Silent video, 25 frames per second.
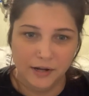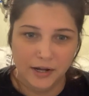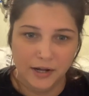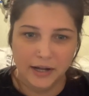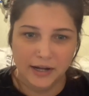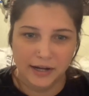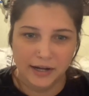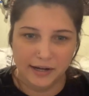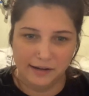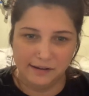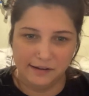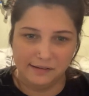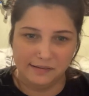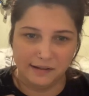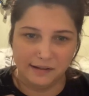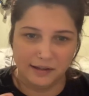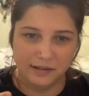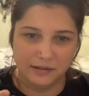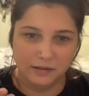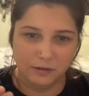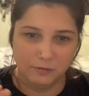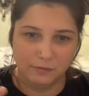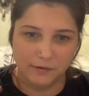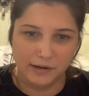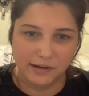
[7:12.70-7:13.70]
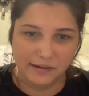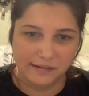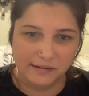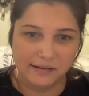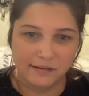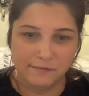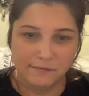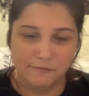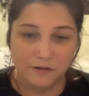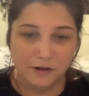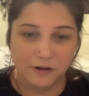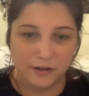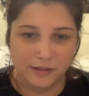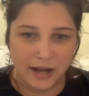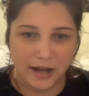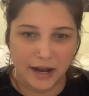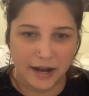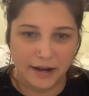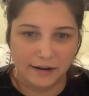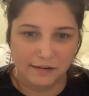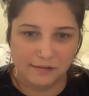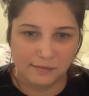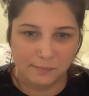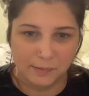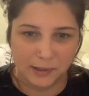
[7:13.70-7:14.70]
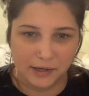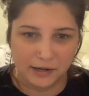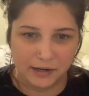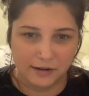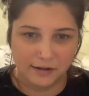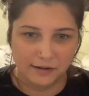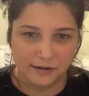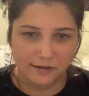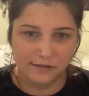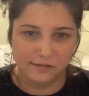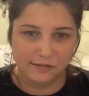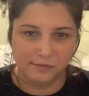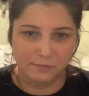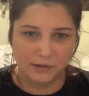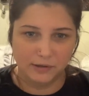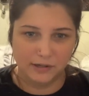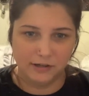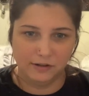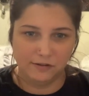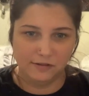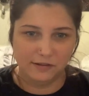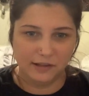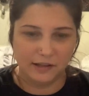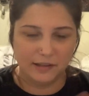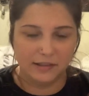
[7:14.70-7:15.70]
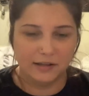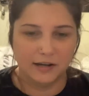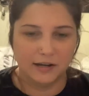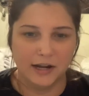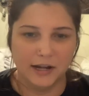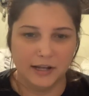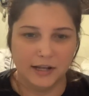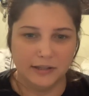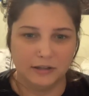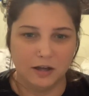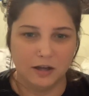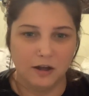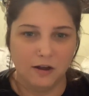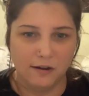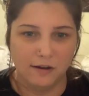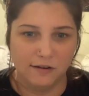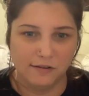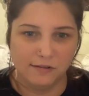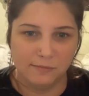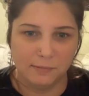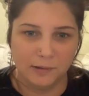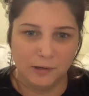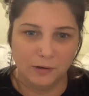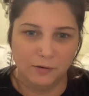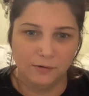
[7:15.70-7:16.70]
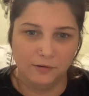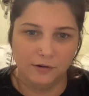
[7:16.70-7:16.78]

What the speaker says: He said the reason for that is because when you stay the night at the hospital,